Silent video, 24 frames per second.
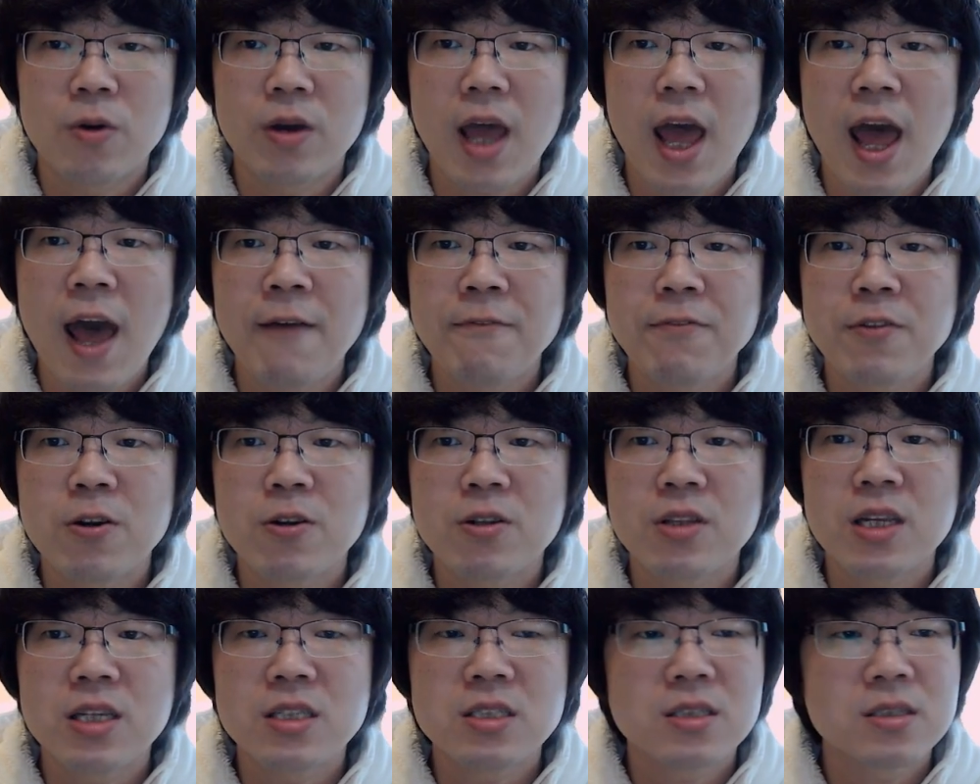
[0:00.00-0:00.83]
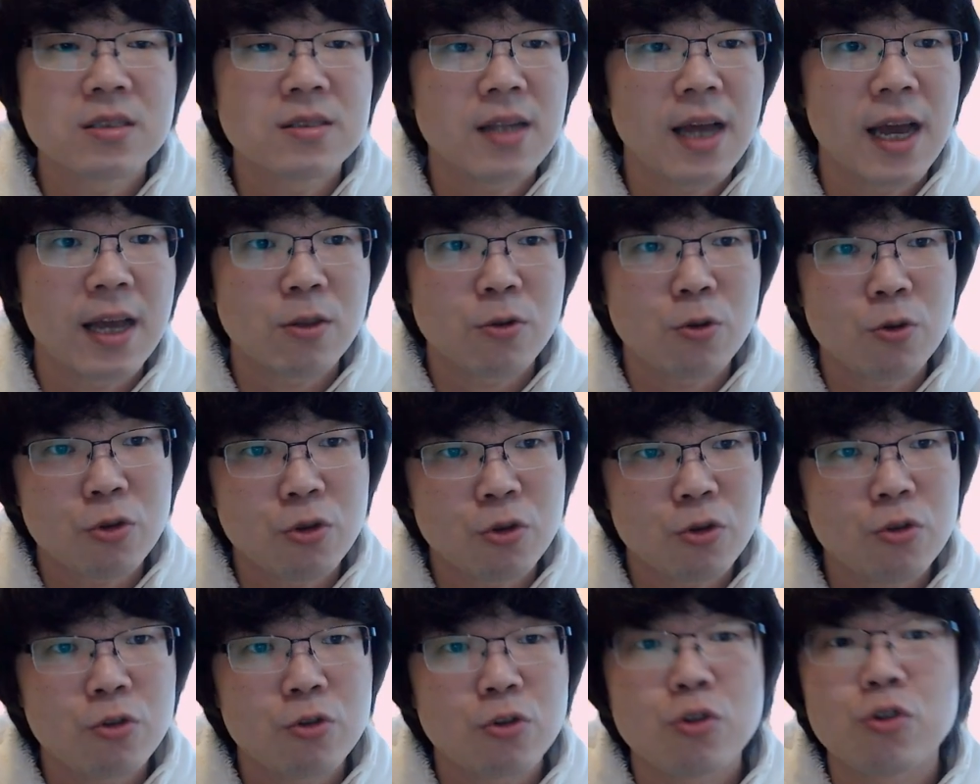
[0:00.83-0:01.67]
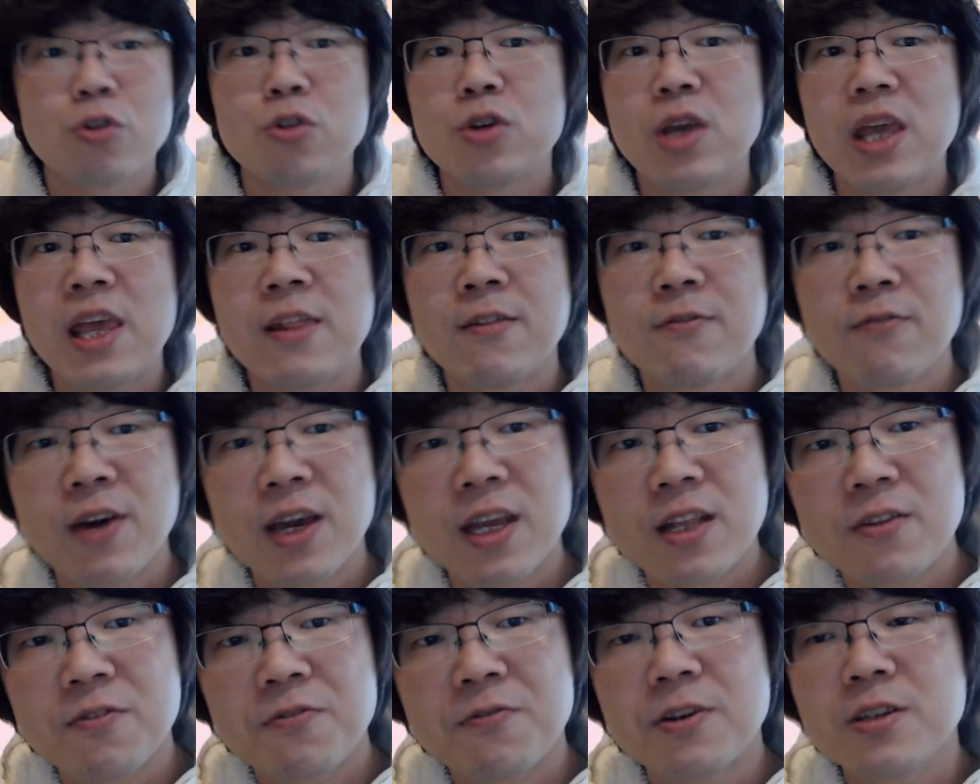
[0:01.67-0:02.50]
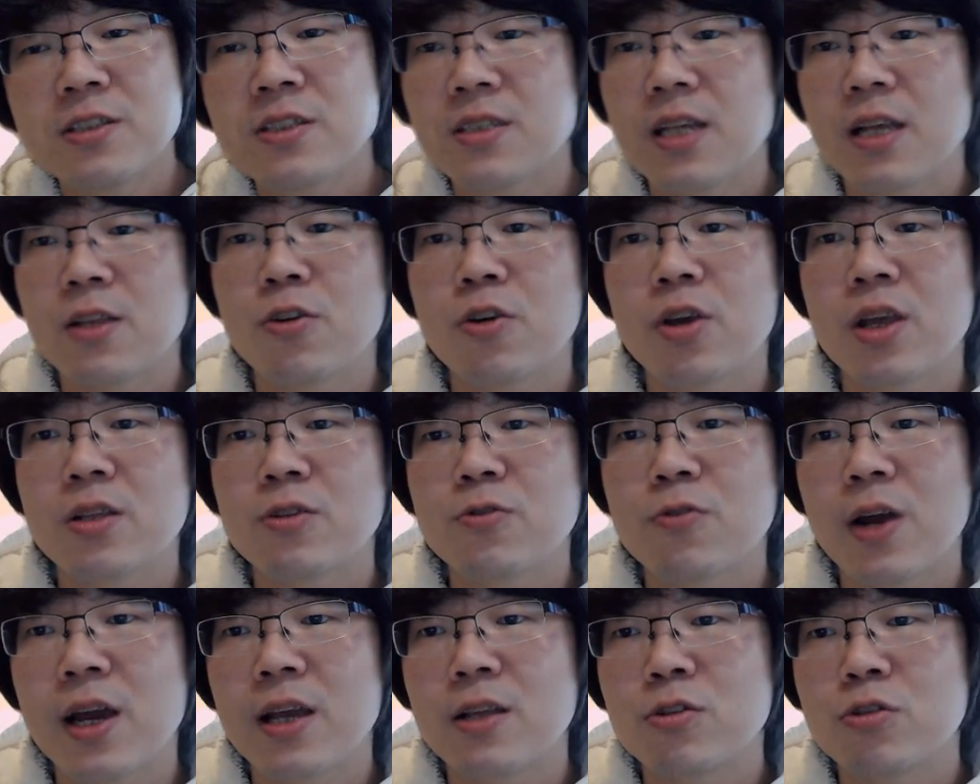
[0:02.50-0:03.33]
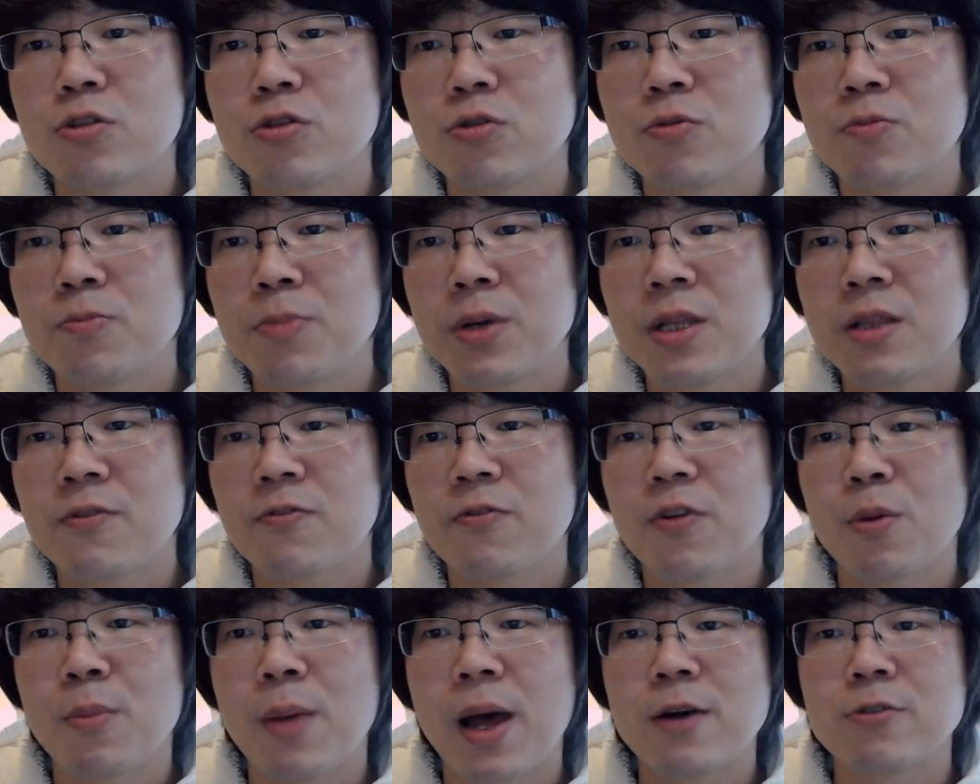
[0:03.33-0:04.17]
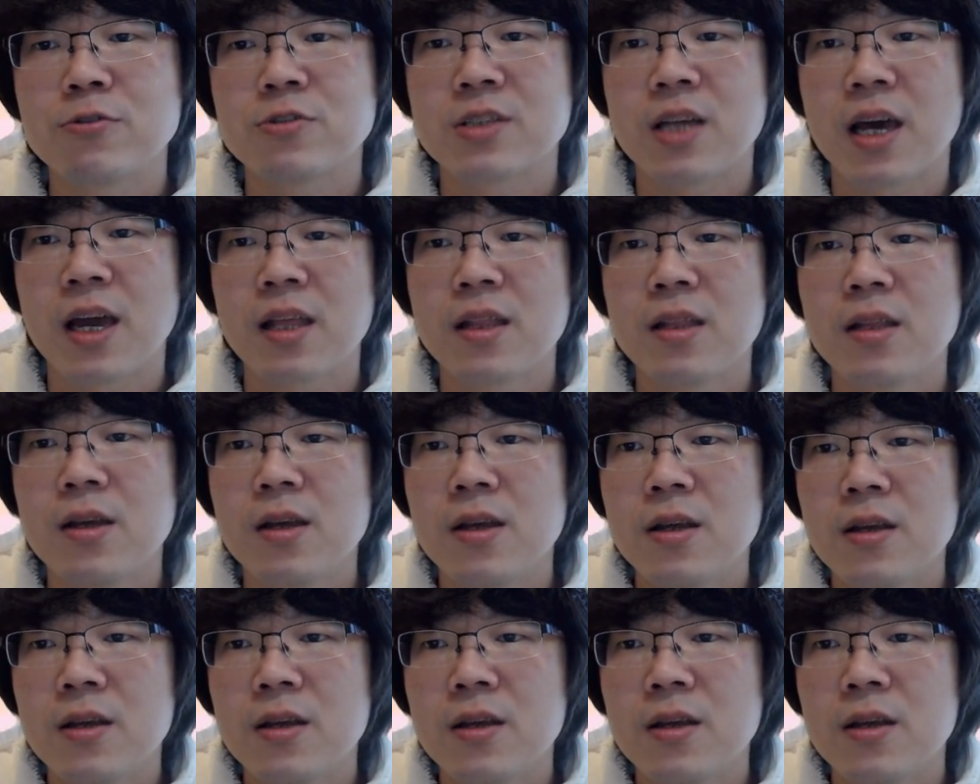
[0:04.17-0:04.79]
After this, I told you, you invade first and you can try to beat from outside.